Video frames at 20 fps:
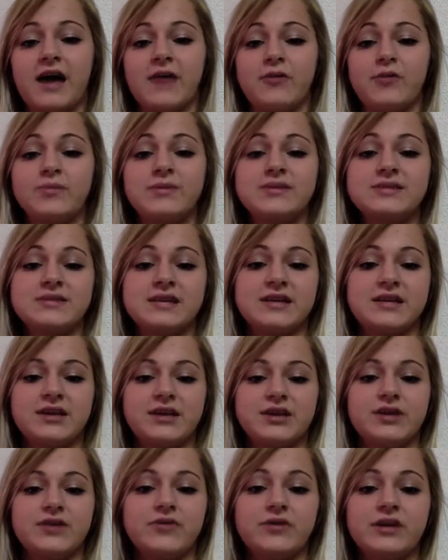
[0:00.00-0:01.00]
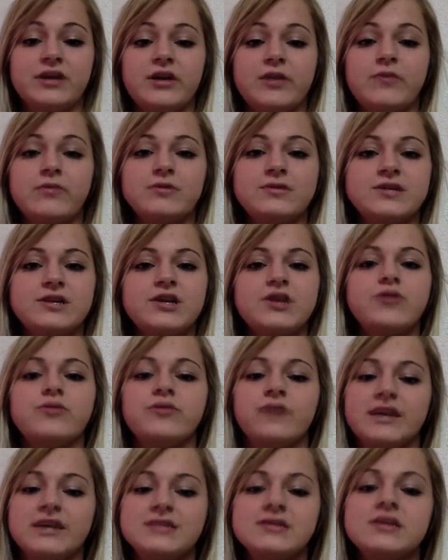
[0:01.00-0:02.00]
I will be sending you and it will take you
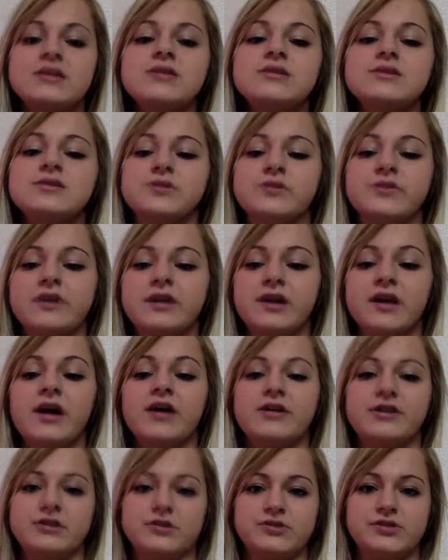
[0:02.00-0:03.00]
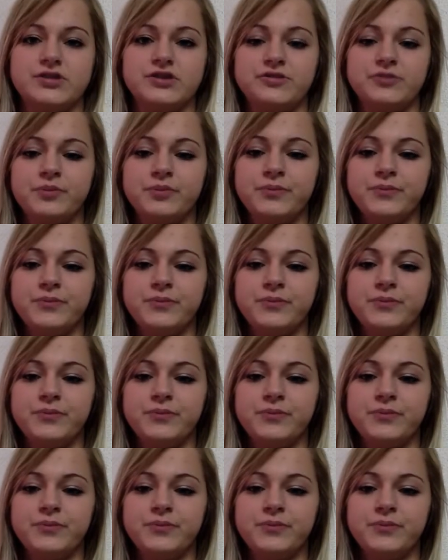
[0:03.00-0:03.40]
right to the story on YouTube.